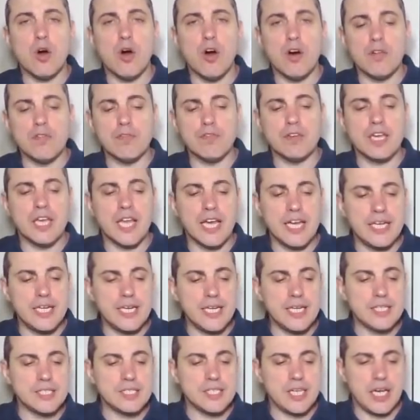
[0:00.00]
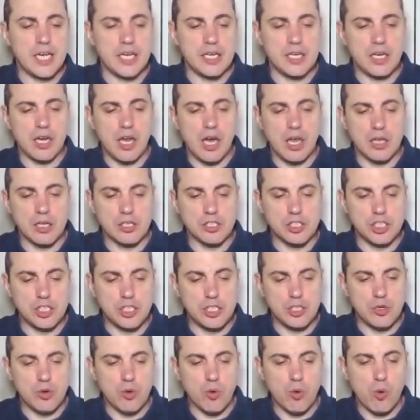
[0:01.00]
of Lightning
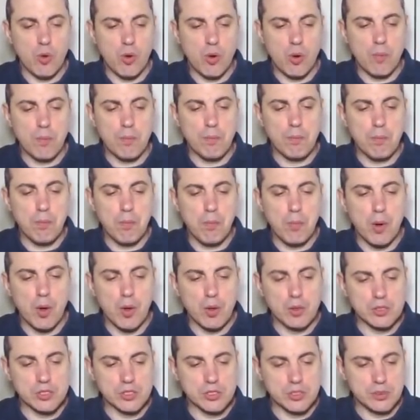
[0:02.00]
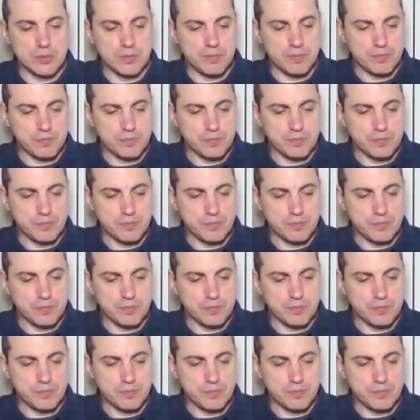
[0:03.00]
Technology or BOLT.